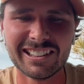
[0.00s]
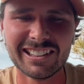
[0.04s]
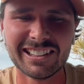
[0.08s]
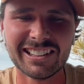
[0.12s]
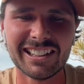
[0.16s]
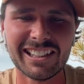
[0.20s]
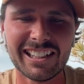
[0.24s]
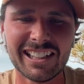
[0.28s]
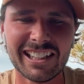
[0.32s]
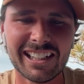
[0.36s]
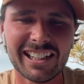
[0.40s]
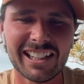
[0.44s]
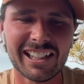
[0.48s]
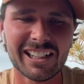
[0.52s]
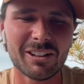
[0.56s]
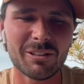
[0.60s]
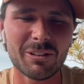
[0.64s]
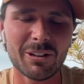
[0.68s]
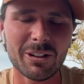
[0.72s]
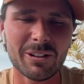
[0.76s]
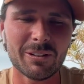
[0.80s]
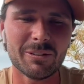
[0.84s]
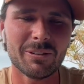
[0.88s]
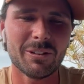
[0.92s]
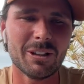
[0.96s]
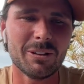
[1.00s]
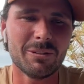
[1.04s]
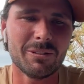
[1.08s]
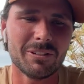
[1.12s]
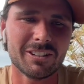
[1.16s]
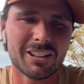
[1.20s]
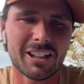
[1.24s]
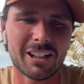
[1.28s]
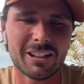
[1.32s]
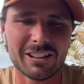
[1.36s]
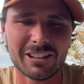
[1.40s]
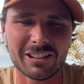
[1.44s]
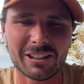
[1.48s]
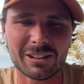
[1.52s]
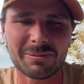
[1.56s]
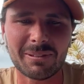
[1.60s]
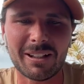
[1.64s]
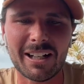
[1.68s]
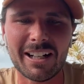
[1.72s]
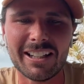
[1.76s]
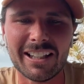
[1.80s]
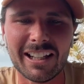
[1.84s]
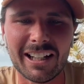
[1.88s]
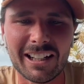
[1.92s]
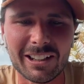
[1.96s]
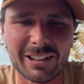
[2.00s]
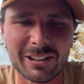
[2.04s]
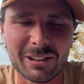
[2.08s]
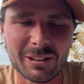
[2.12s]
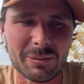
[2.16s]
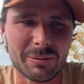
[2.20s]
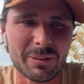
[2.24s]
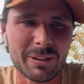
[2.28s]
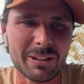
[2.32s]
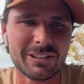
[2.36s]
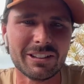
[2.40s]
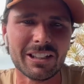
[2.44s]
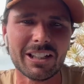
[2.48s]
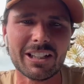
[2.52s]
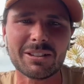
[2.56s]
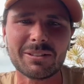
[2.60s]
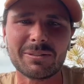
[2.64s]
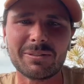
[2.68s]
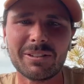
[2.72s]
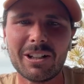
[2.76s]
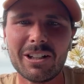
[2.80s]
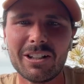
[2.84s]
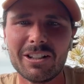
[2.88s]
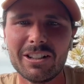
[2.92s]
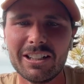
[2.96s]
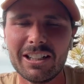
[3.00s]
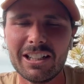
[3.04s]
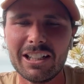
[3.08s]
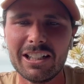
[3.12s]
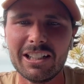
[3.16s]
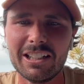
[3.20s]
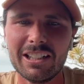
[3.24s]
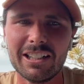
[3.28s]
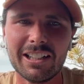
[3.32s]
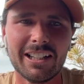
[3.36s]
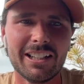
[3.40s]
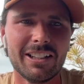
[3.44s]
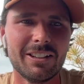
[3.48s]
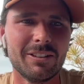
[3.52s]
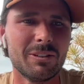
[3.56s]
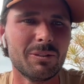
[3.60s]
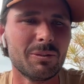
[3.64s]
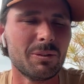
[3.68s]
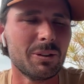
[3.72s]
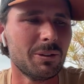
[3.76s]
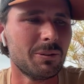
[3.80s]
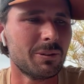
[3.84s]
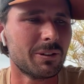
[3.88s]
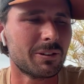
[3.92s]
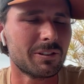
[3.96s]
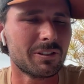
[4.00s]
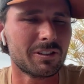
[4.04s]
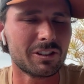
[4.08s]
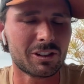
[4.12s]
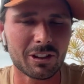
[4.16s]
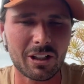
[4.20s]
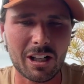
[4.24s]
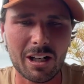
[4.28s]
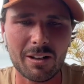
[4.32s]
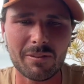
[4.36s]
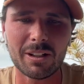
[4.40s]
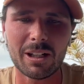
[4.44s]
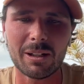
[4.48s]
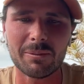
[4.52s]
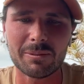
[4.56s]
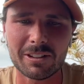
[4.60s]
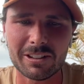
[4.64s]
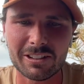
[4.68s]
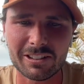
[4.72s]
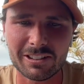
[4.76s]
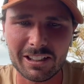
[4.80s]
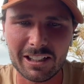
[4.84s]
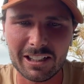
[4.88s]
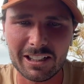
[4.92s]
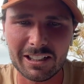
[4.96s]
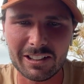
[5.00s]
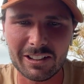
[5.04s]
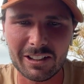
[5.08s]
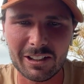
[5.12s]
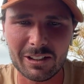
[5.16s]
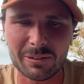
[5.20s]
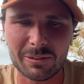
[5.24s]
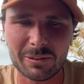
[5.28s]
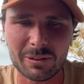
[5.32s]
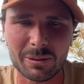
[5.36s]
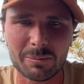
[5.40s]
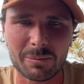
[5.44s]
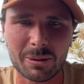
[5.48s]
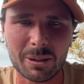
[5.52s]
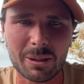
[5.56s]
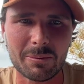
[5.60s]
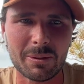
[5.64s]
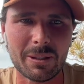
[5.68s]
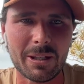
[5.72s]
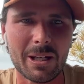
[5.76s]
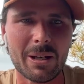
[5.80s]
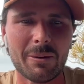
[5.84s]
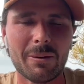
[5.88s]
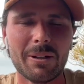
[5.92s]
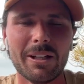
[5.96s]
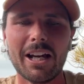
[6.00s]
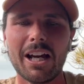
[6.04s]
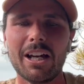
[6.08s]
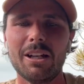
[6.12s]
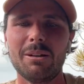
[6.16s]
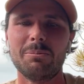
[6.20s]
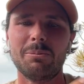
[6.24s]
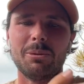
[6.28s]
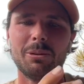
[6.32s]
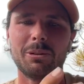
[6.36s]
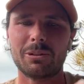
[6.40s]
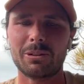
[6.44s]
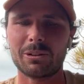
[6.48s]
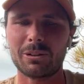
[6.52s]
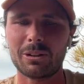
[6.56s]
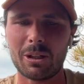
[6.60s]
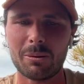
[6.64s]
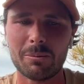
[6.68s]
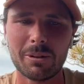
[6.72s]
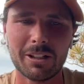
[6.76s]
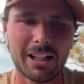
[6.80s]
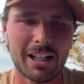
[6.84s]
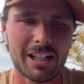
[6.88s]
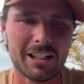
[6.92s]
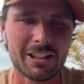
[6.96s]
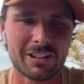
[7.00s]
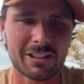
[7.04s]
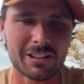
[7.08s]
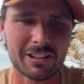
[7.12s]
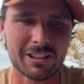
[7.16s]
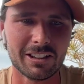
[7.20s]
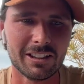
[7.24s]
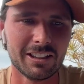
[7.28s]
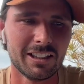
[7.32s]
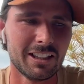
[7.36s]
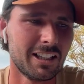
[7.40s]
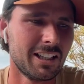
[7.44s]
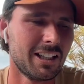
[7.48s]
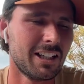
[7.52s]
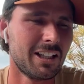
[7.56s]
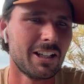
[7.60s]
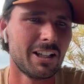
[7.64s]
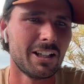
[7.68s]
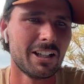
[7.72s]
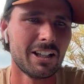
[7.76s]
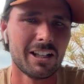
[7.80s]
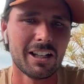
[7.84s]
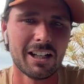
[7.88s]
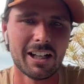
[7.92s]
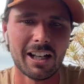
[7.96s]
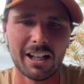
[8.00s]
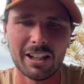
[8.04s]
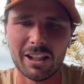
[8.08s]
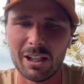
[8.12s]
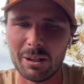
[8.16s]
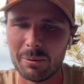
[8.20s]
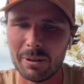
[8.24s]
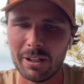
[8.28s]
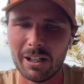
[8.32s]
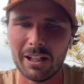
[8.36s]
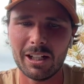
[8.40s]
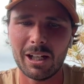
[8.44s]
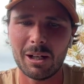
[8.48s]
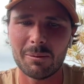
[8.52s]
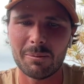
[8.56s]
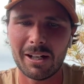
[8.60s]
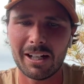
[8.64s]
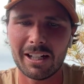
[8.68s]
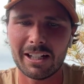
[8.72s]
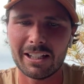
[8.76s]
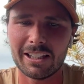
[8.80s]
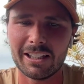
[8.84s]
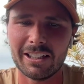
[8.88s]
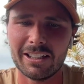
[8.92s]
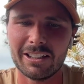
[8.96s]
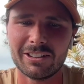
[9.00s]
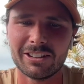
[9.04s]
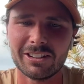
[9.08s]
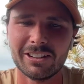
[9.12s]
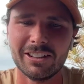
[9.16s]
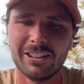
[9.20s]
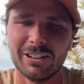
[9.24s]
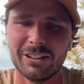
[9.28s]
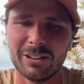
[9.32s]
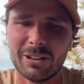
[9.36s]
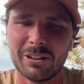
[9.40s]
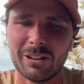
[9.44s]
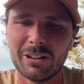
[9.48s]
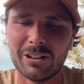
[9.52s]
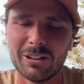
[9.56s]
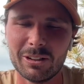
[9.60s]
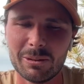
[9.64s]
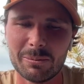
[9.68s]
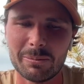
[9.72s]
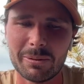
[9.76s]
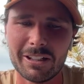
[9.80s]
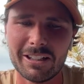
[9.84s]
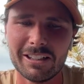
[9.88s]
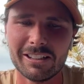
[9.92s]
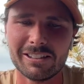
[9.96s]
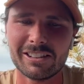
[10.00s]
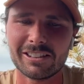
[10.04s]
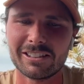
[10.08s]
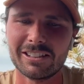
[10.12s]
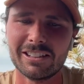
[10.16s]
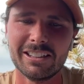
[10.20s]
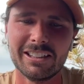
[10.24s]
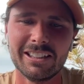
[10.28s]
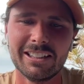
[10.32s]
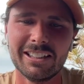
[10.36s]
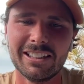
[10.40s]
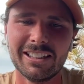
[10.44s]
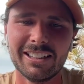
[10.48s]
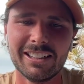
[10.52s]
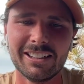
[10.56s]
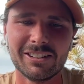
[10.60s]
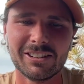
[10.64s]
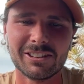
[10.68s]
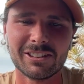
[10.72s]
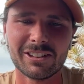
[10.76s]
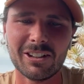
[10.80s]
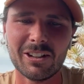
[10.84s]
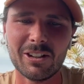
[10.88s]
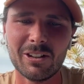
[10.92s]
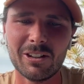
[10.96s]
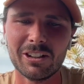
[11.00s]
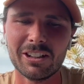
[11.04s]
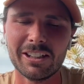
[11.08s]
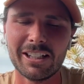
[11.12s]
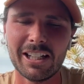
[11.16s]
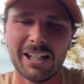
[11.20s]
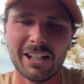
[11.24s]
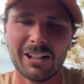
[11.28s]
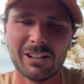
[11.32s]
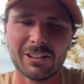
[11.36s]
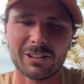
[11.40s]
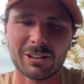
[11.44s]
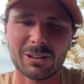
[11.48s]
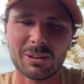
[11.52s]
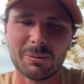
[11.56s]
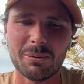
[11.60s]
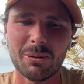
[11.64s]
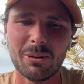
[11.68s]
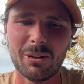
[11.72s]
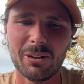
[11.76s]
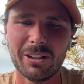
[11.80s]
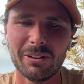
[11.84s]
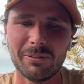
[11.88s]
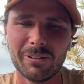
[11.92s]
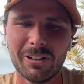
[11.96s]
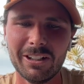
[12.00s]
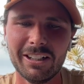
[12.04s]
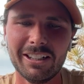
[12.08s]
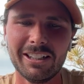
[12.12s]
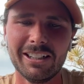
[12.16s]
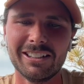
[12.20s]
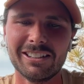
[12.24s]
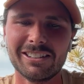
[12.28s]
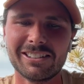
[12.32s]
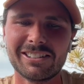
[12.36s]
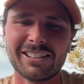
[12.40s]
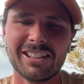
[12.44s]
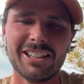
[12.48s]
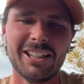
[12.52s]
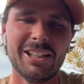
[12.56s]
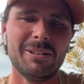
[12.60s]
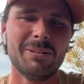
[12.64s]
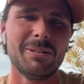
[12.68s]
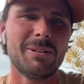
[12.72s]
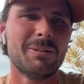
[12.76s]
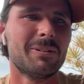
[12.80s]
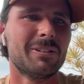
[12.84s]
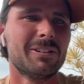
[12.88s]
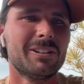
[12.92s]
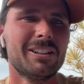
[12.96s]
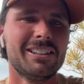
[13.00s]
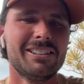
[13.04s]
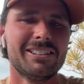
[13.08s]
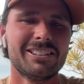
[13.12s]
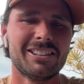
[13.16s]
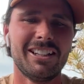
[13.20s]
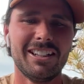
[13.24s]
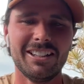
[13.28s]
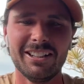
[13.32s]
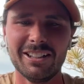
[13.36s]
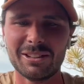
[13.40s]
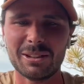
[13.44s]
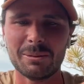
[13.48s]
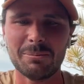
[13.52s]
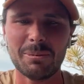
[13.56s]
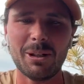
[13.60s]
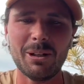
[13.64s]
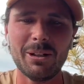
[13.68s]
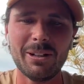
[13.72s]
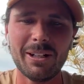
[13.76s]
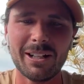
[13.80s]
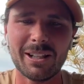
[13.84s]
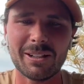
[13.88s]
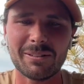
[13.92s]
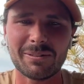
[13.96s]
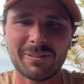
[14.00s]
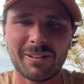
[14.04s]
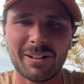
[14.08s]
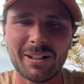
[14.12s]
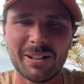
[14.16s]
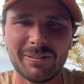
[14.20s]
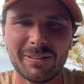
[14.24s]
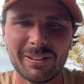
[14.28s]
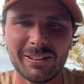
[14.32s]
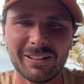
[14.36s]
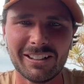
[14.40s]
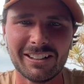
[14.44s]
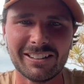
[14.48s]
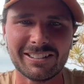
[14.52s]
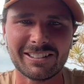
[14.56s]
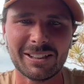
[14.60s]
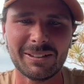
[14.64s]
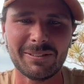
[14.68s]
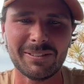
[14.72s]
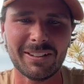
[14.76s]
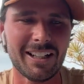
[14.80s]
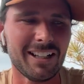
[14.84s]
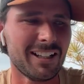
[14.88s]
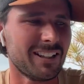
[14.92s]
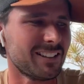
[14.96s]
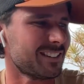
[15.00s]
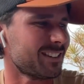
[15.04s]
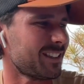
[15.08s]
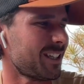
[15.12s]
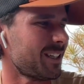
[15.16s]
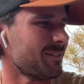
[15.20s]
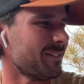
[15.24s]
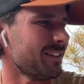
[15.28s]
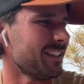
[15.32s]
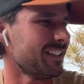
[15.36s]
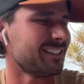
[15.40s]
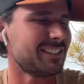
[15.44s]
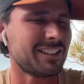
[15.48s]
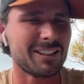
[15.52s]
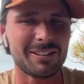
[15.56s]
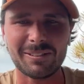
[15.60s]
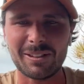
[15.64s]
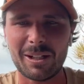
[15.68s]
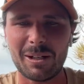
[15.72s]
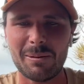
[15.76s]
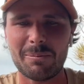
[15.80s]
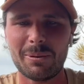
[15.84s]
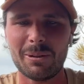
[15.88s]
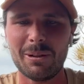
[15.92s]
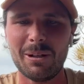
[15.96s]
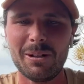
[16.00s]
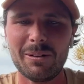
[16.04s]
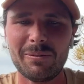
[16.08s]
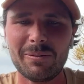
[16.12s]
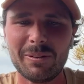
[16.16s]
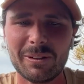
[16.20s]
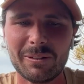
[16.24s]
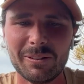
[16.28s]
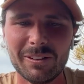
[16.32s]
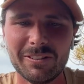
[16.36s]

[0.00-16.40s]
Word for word: Yeah, well, well, I'll explain that. We just flown in and we were driving up to the sunny coast for the premiere. We hadn't booked accommodation, and then we end up back at their joint on the on the pier, and it was like early hours of the morning. Where are you going to sleep? And he's like, "There's a boat out the front. If you're going to sleep in that," I was like, "Me and Steph, like, perfect.